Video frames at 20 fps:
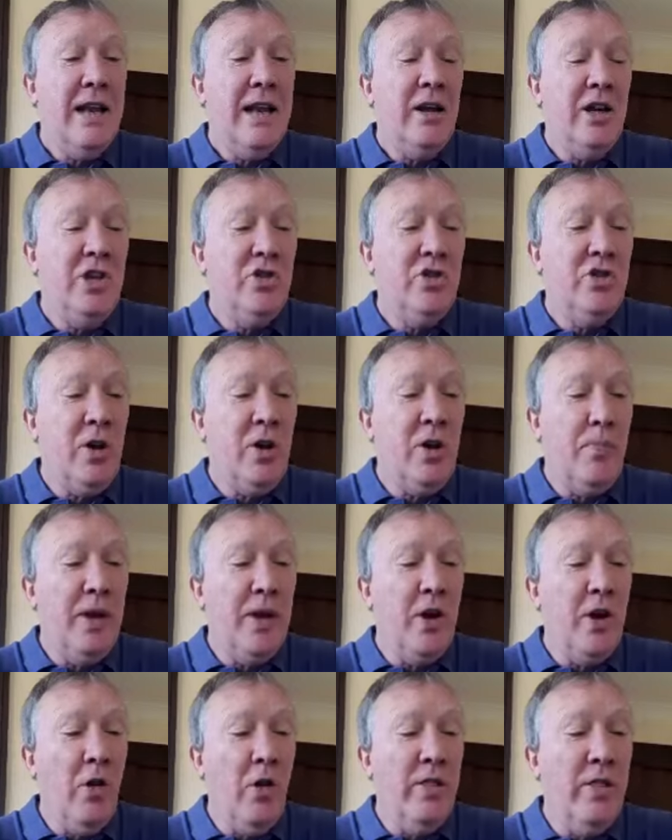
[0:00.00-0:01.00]
no, he's
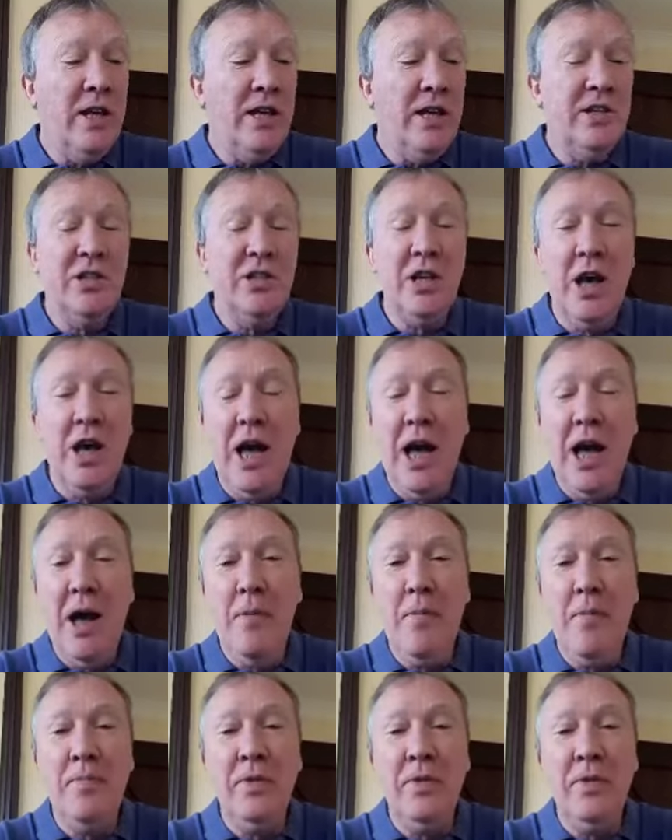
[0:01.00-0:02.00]
jumping on this.
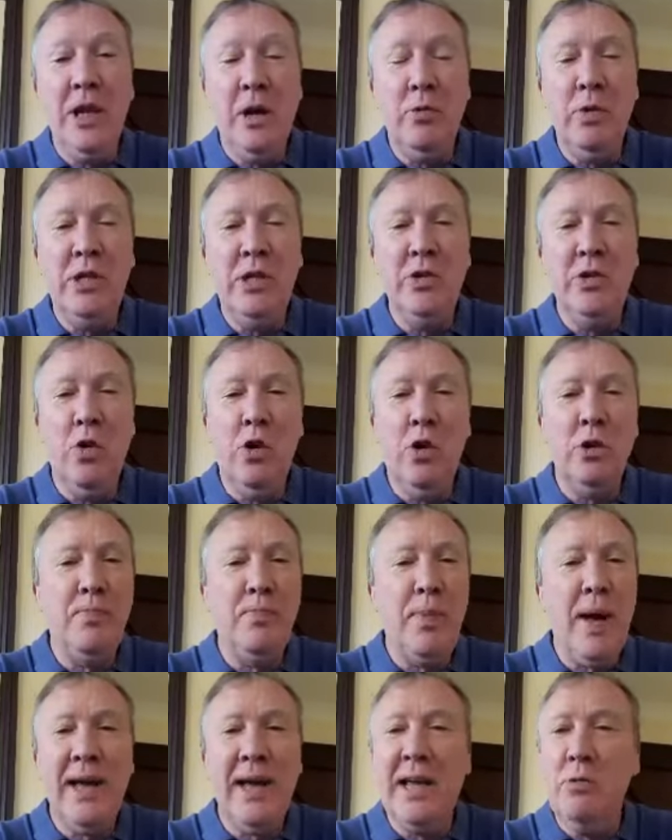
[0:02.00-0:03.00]
Um, you know, we talked
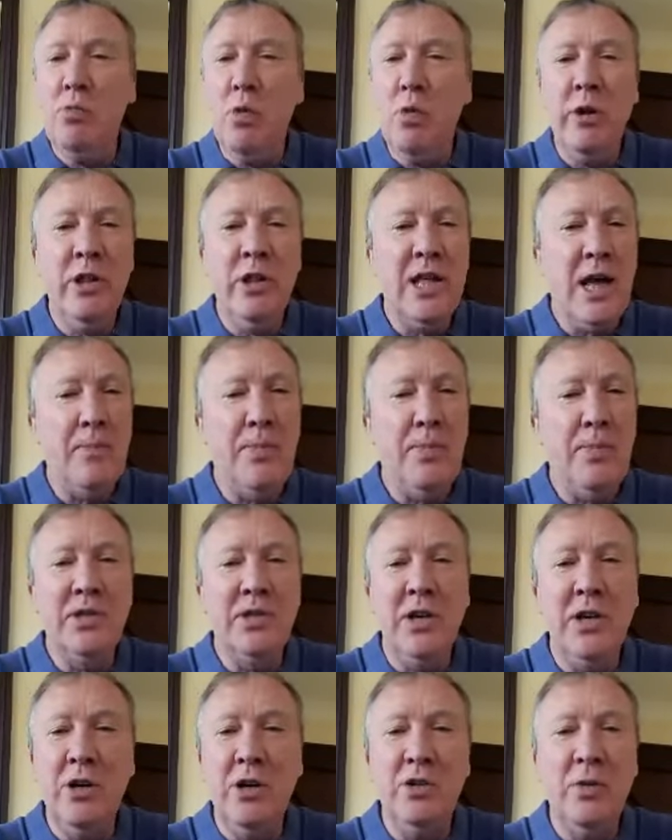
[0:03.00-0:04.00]
back in one of the
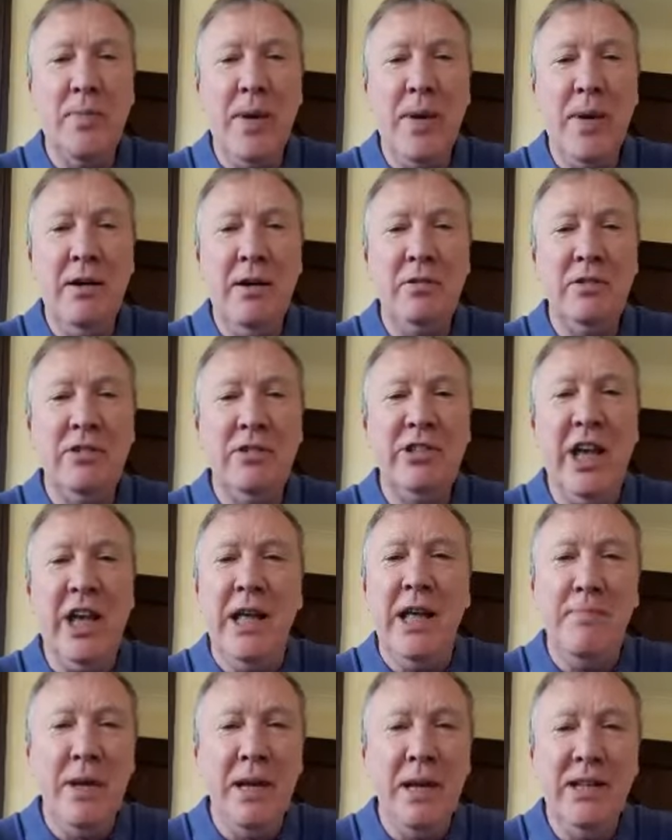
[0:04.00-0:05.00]
episodes about
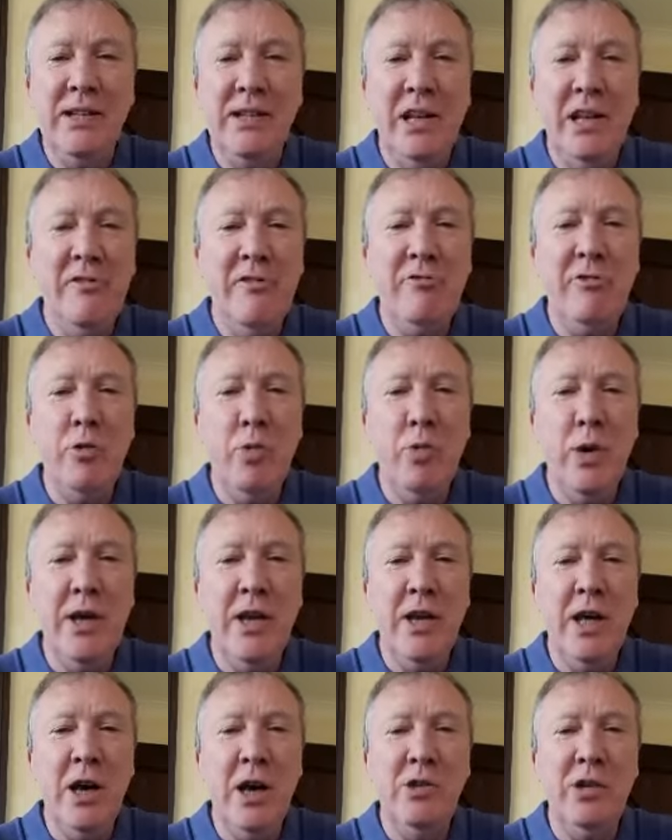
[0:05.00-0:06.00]
10 minute delivery
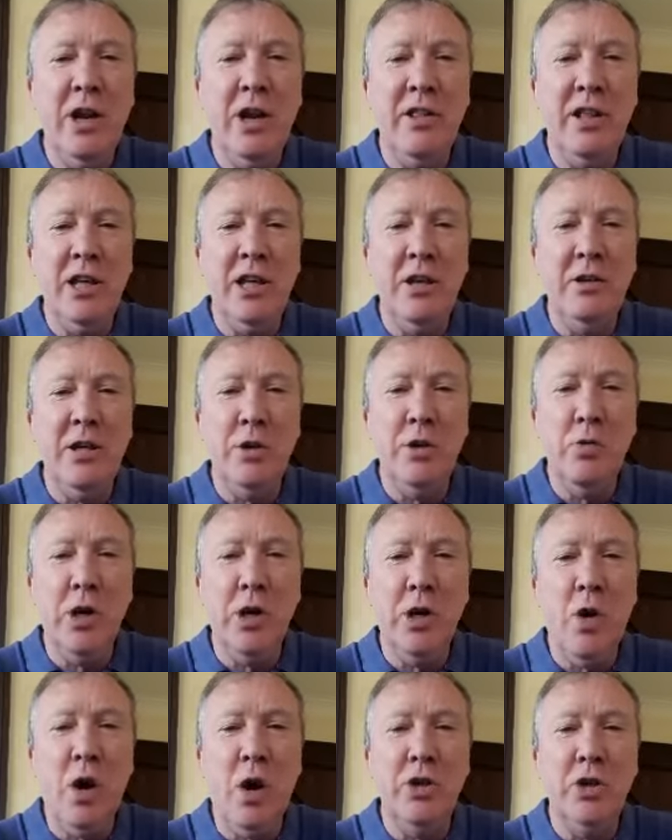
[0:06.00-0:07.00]
windows, and I think you were
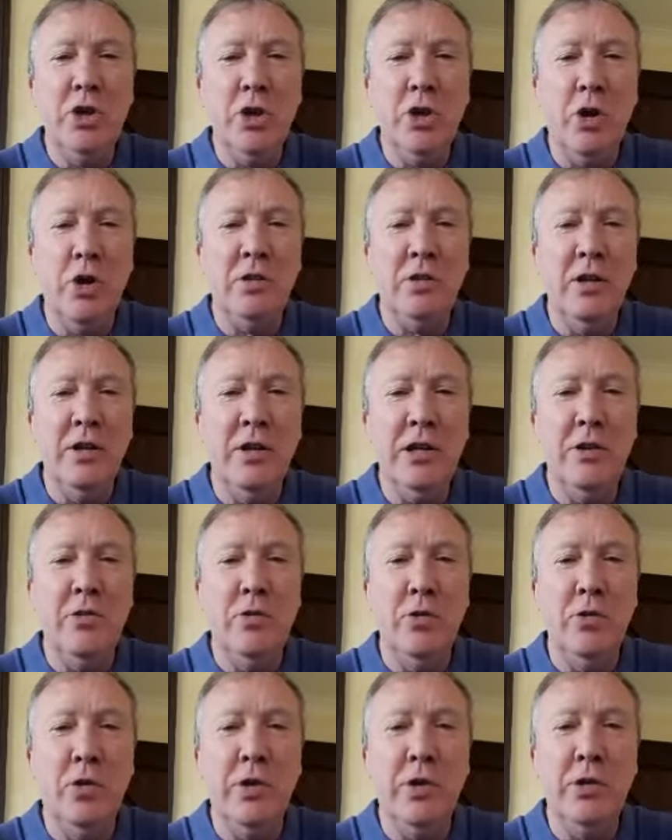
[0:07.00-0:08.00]
quite shocked. I think you
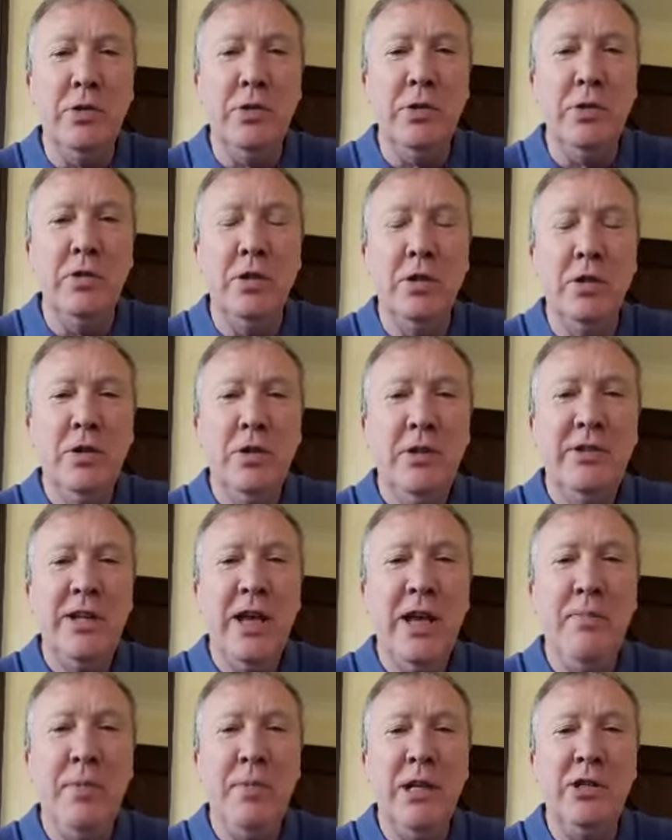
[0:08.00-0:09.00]
thought it was
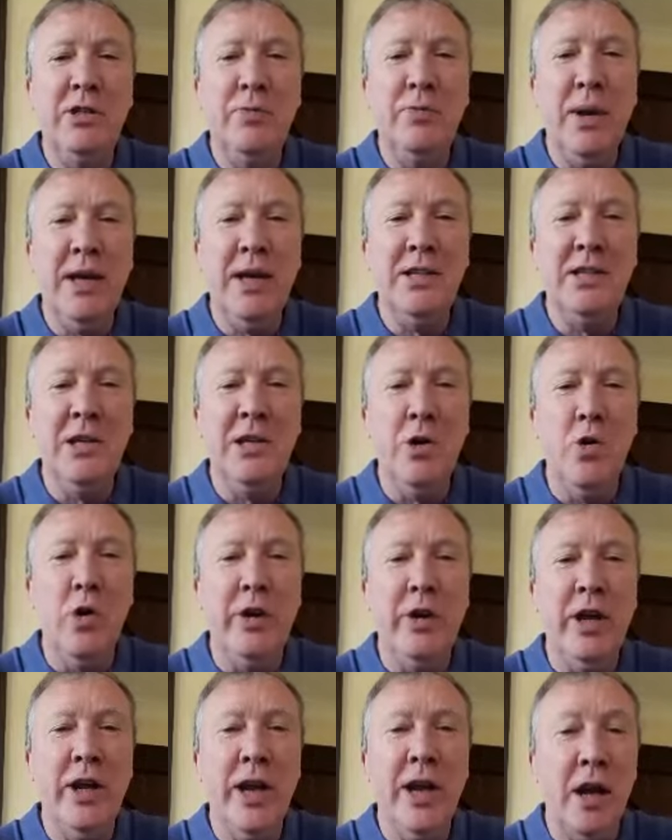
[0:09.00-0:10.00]
10 minutes to place the
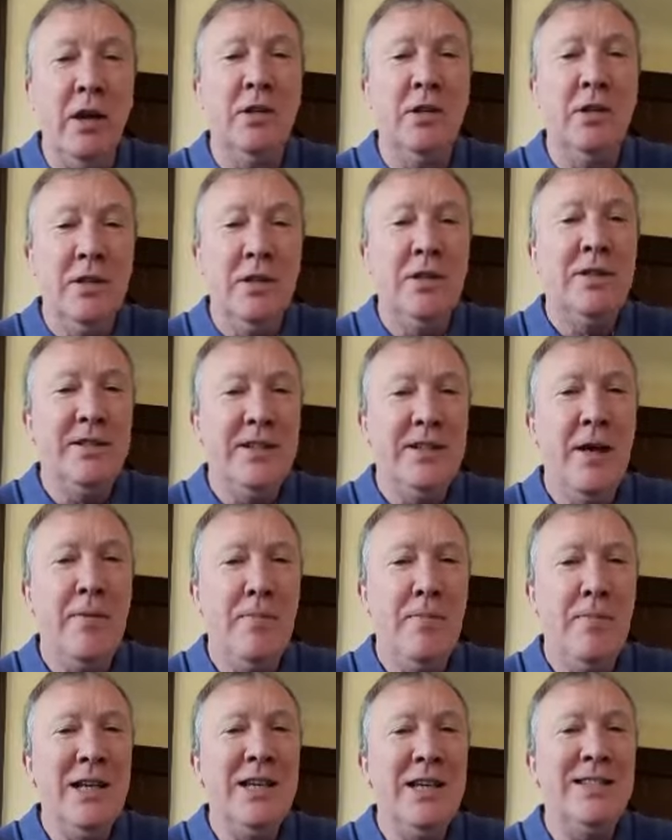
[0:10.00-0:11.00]
order. Now, 10
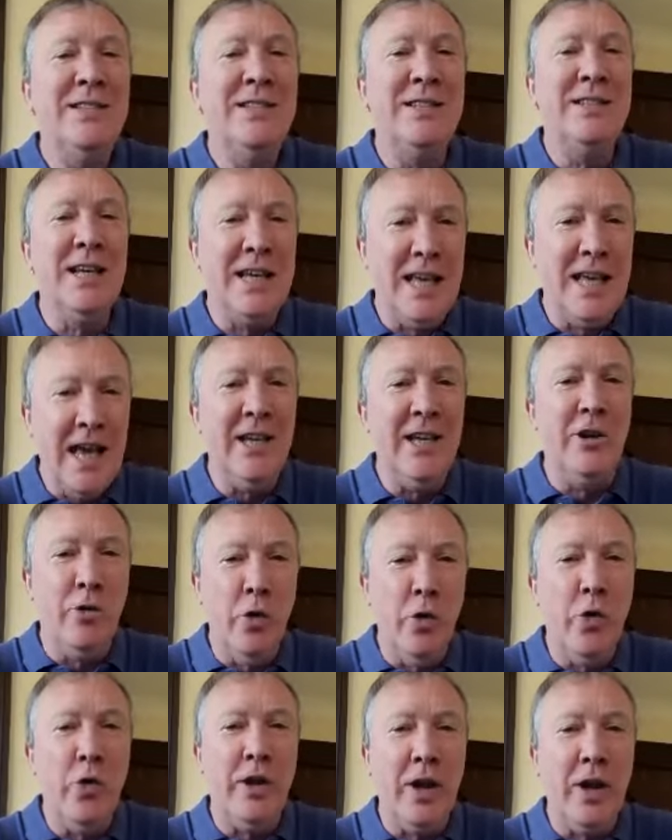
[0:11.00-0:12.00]
minutes to get your
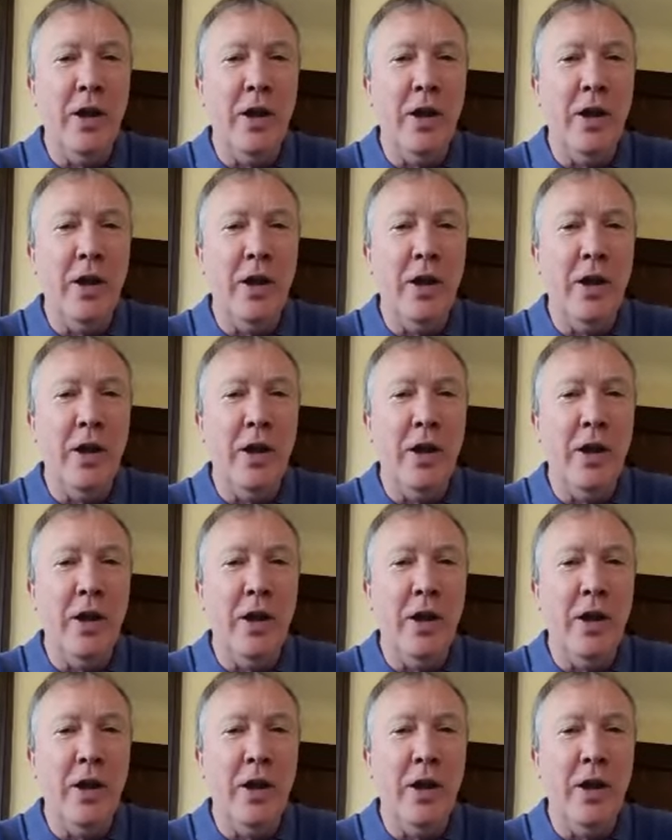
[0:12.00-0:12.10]
order.